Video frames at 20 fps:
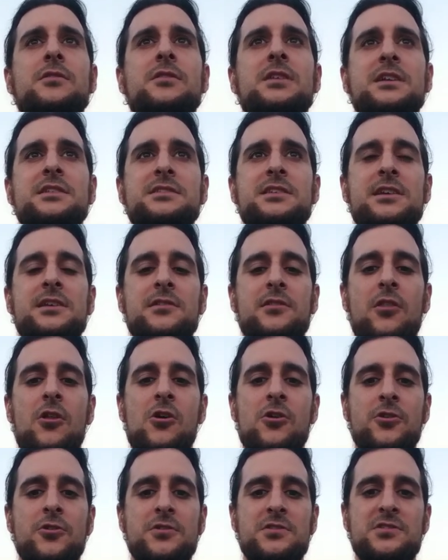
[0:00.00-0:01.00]
they take
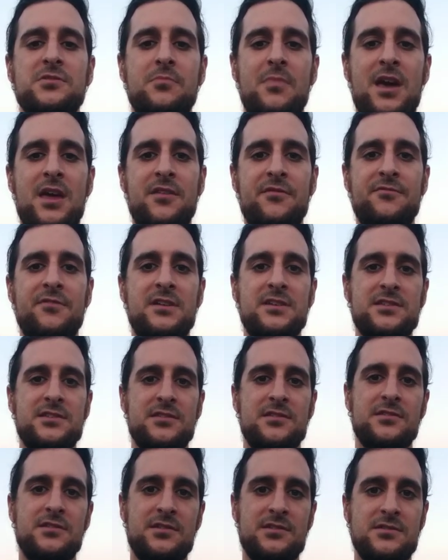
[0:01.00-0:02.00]
longer to
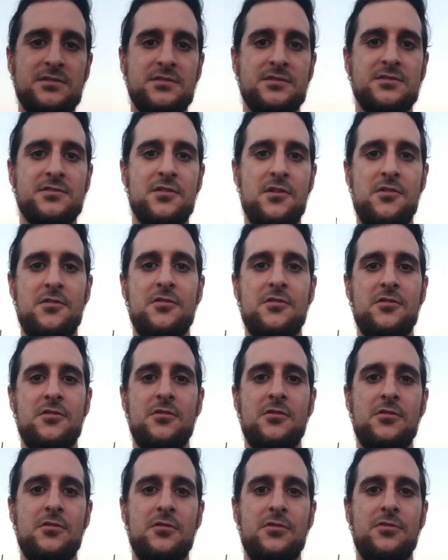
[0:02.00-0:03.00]
manifest in this
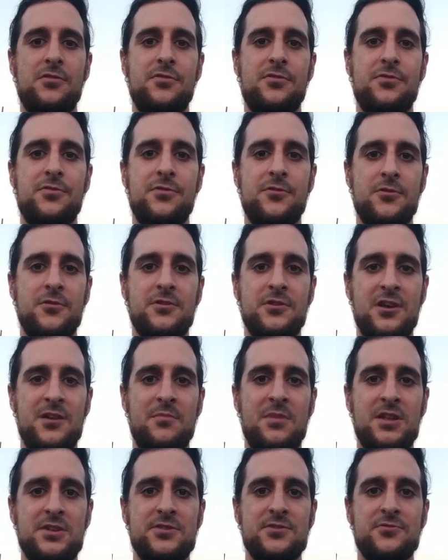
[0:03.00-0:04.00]
third
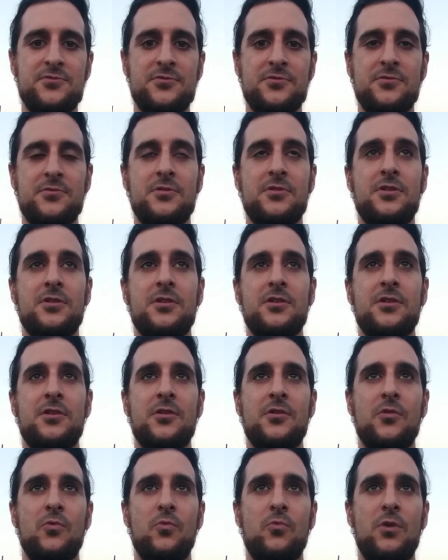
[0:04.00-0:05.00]
dimensional
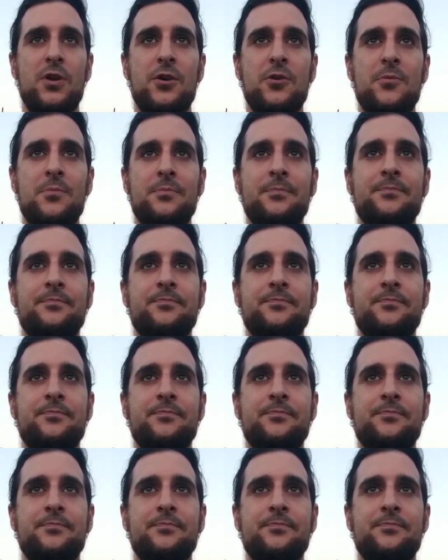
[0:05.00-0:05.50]
realm.